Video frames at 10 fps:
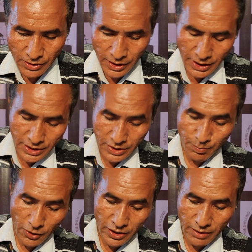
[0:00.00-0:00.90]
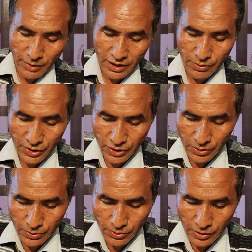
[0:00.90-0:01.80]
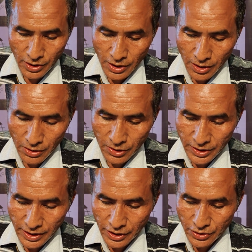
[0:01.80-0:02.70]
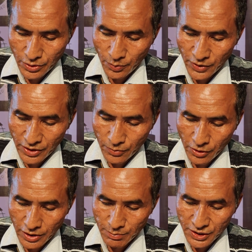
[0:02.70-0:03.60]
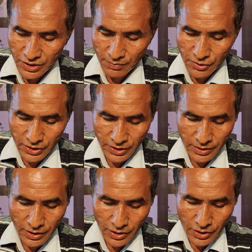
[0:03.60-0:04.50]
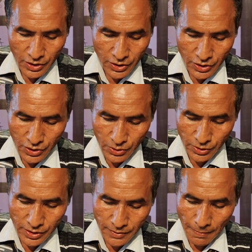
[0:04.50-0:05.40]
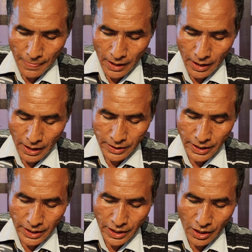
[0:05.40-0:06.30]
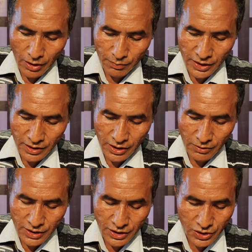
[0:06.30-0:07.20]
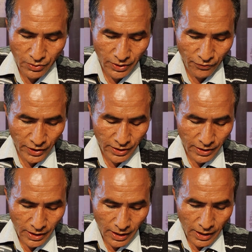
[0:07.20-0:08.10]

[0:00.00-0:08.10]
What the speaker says: Congress plot number 22 located at European Ward, Bishop Cotton Road at the area of 10,000 square feet.